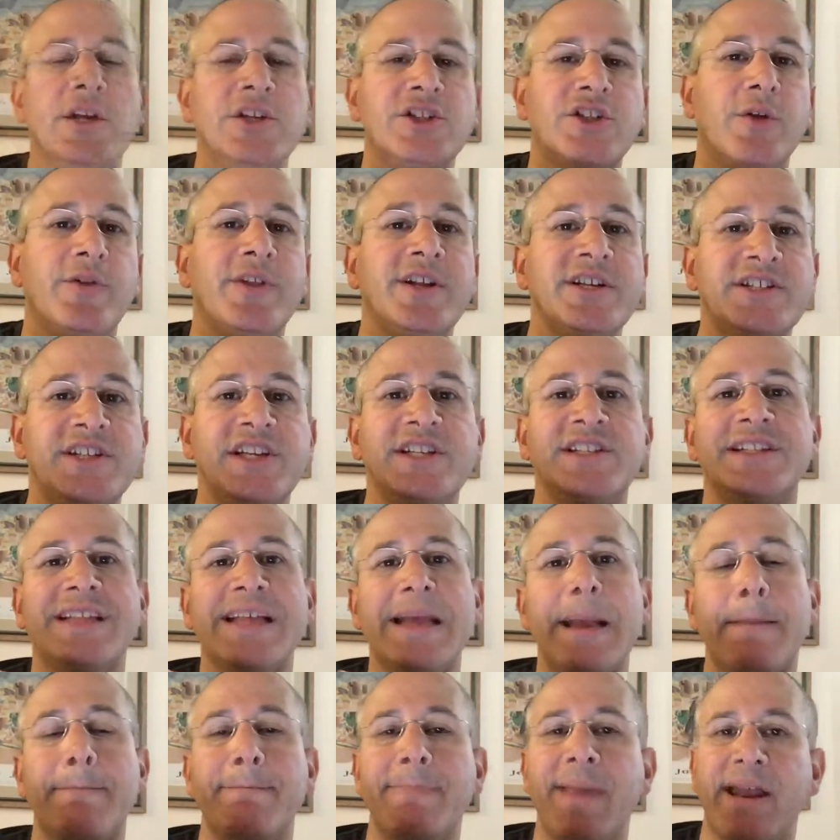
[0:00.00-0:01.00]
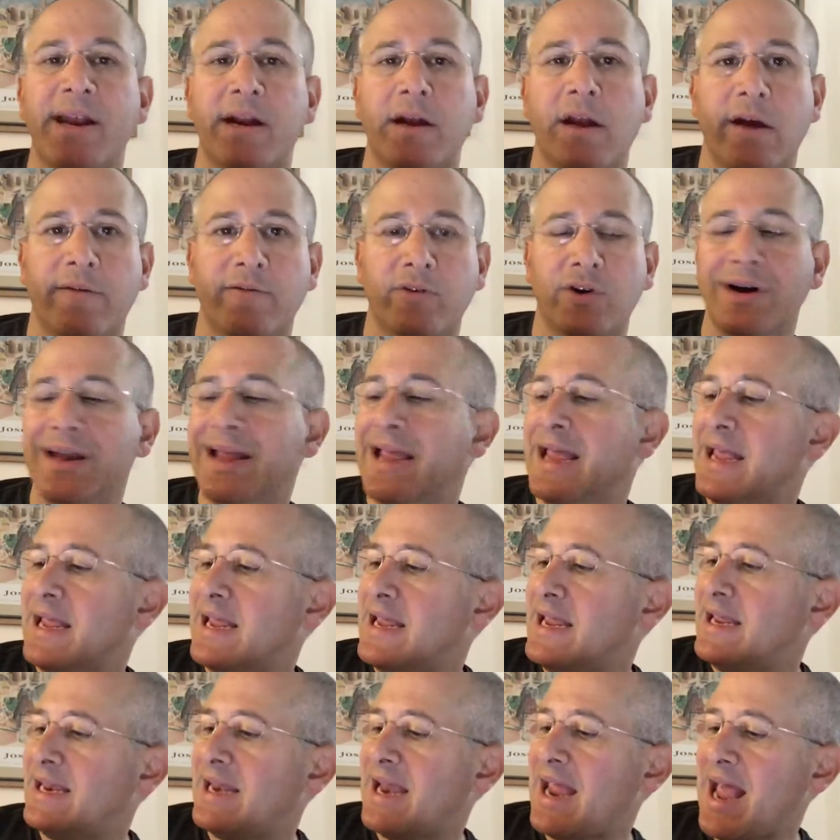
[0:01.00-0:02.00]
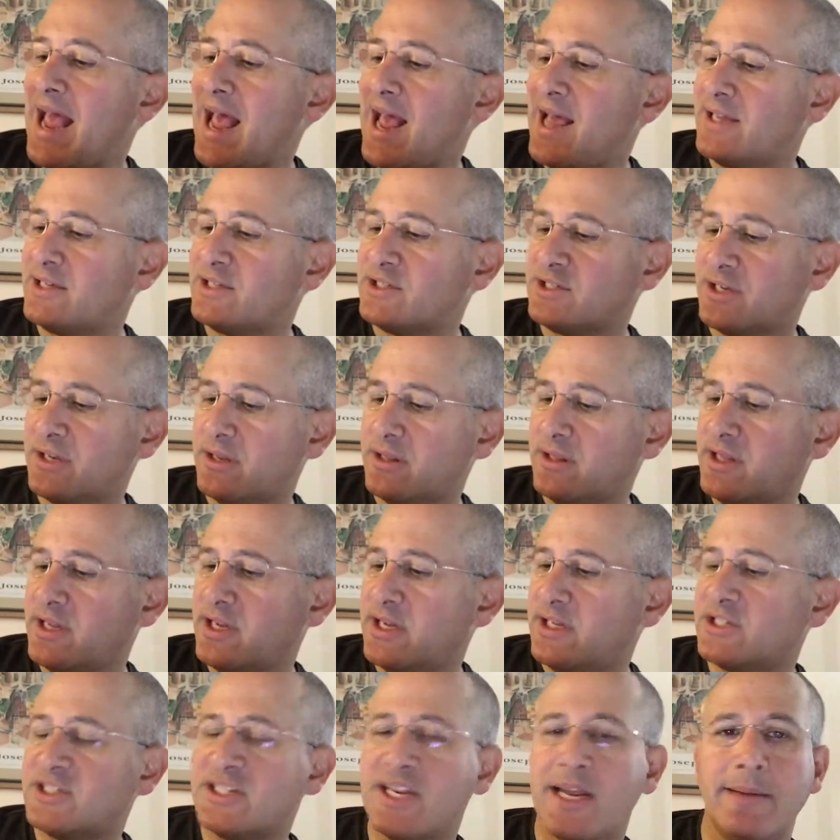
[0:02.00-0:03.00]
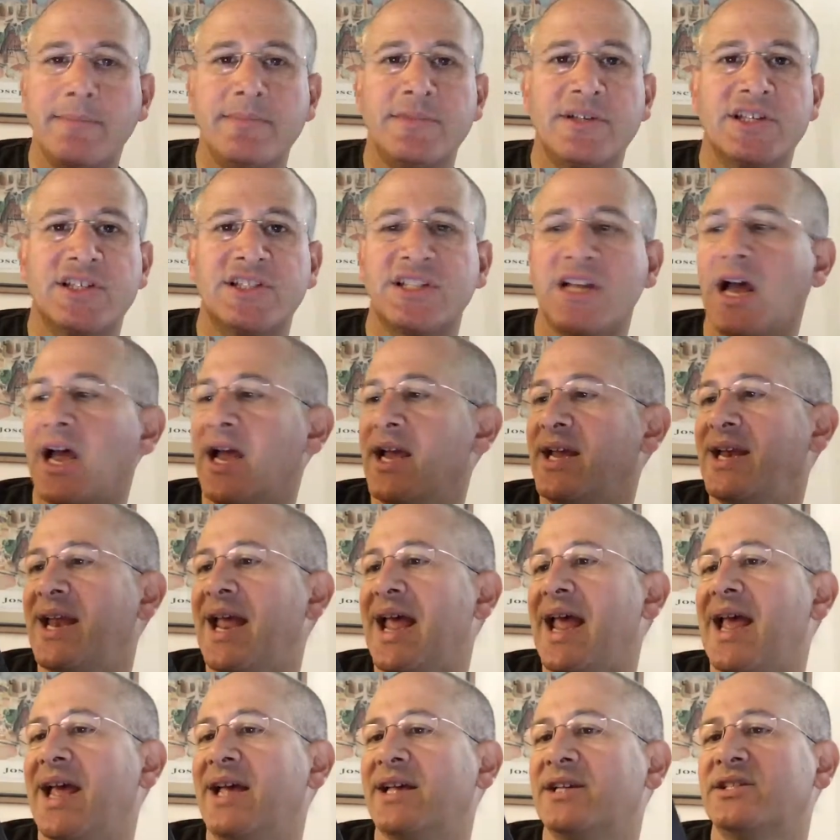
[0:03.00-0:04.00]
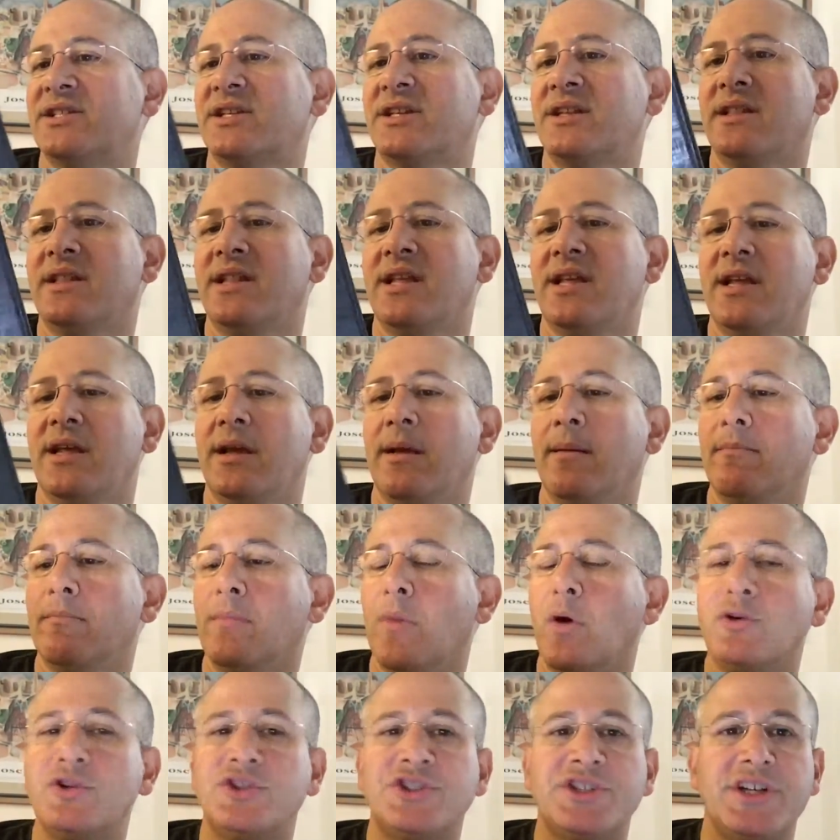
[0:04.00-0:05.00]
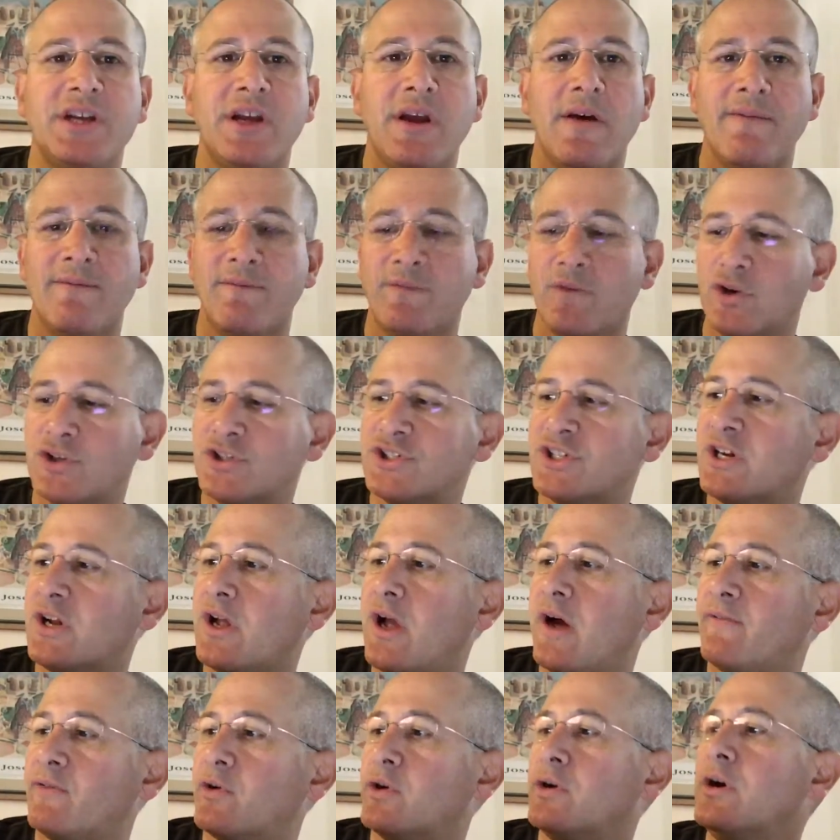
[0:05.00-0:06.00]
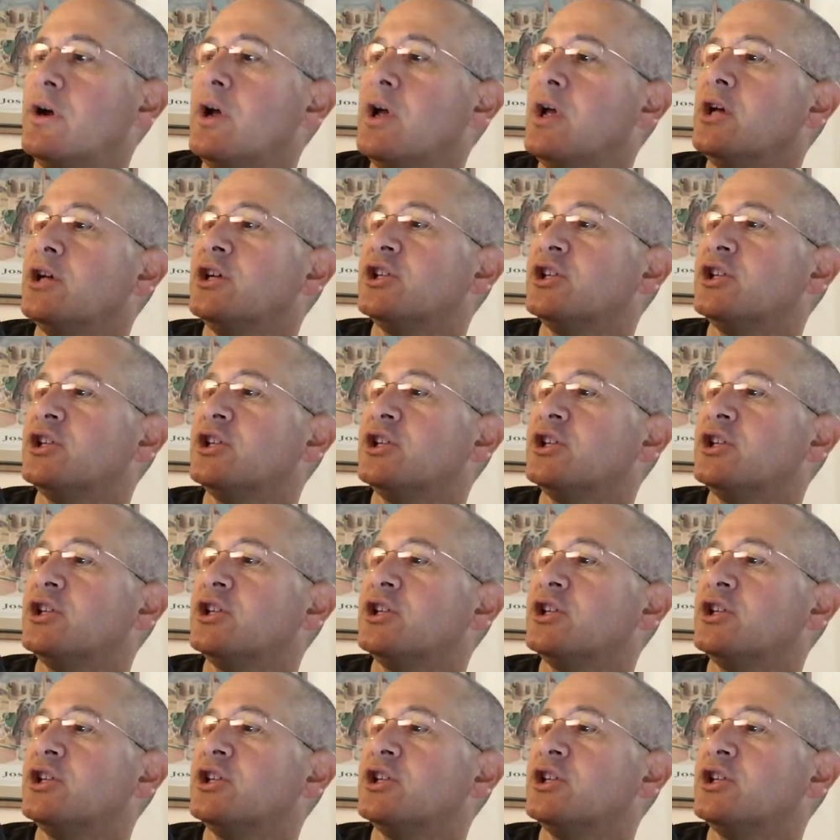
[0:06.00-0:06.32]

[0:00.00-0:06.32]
So this is the Meta cover. It has the same design as the Moshi Versa cover.